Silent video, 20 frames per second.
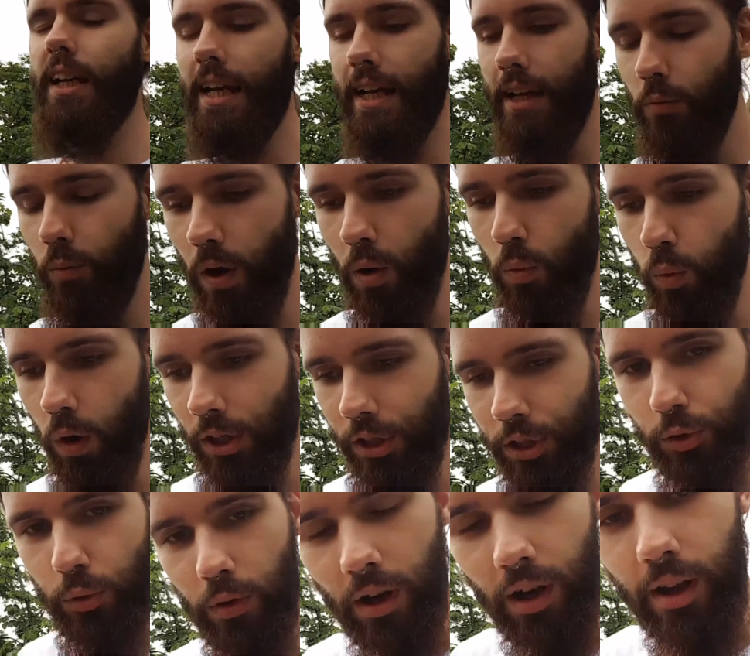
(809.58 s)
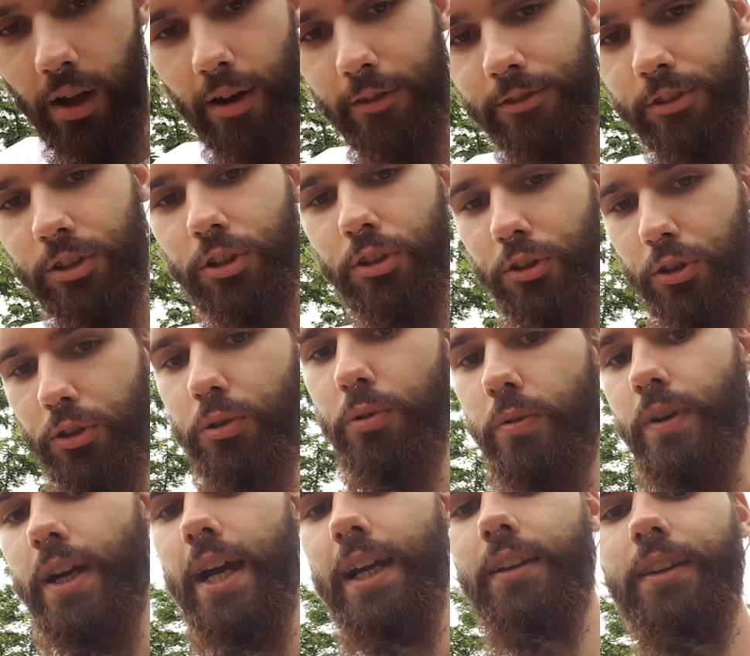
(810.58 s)
what you love to do,
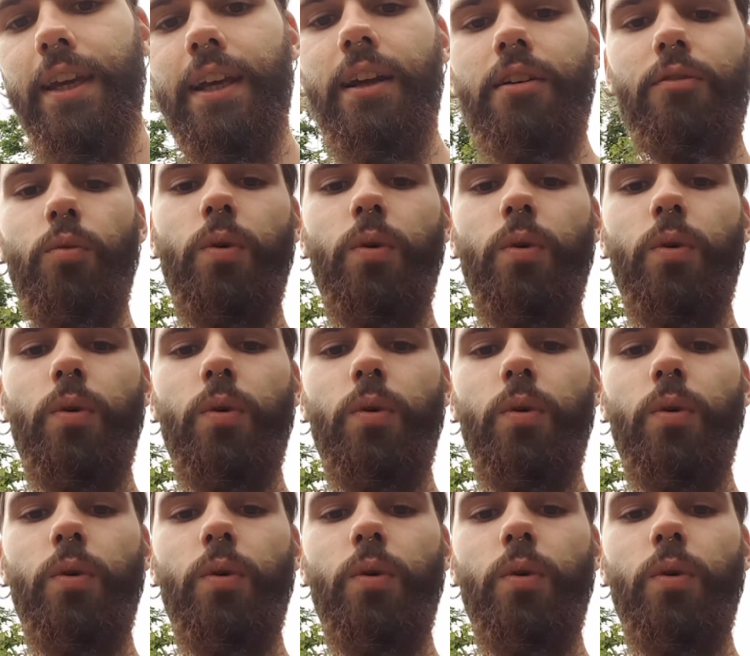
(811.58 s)
right? Think of